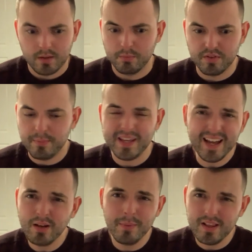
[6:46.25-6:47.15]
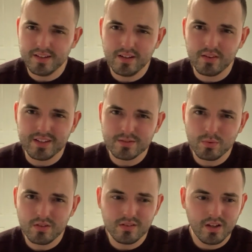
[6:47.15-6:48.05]
But the piano melody on this
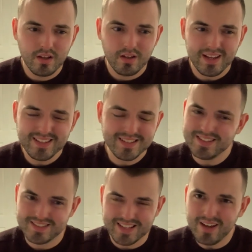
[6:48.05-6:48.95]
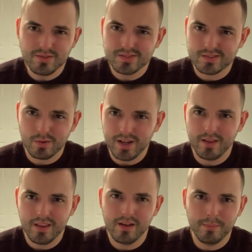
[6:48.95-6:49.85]
one, it, it sounds quite
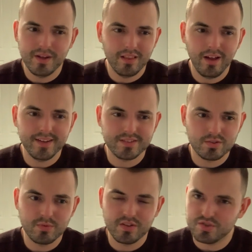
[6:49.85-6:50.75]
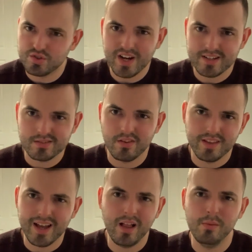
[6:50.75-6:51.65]
a little bit like some of the tracks on
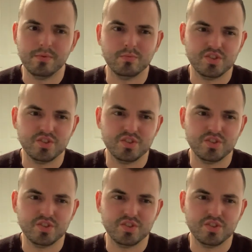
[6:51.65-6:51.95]
the album,